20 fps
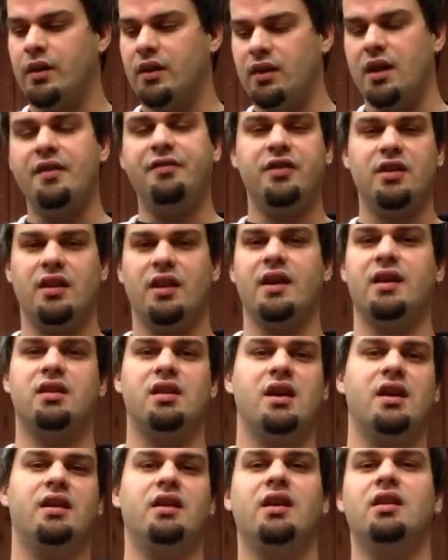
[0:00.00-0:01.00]
I left it like
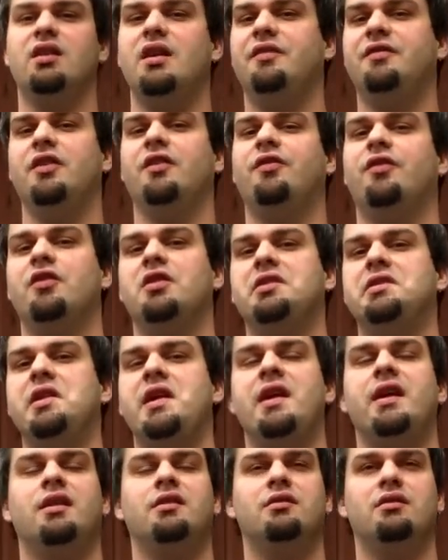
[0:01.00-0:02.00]
that, and I left it for a
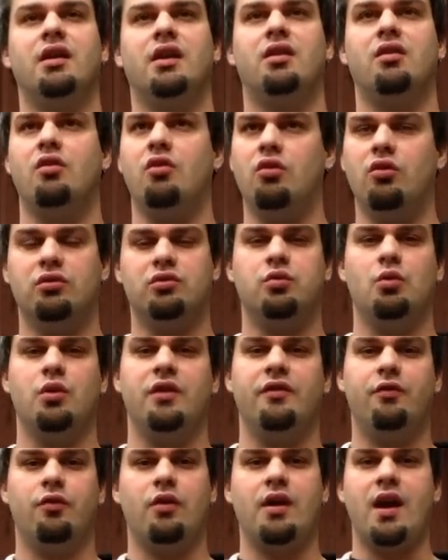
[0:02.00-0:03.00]
day, like a whole
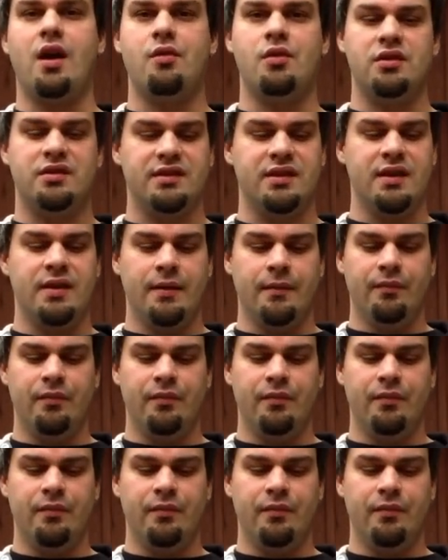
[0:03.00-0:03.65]
24 hours,